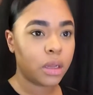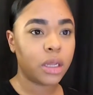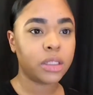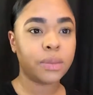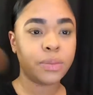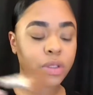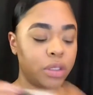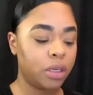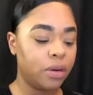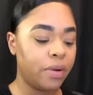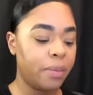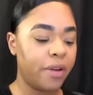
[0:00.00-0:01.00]
Unless I'm using
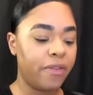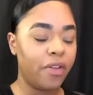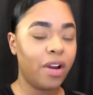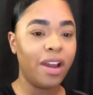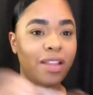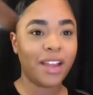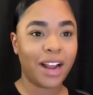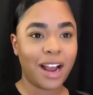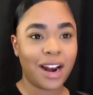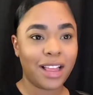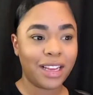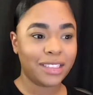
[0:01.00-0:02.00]
it around my forehead, then I
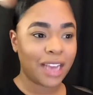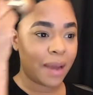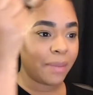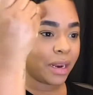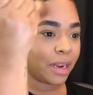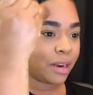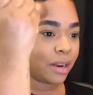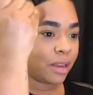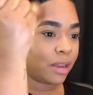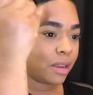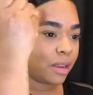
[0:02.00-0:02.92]
kind of like dab it in.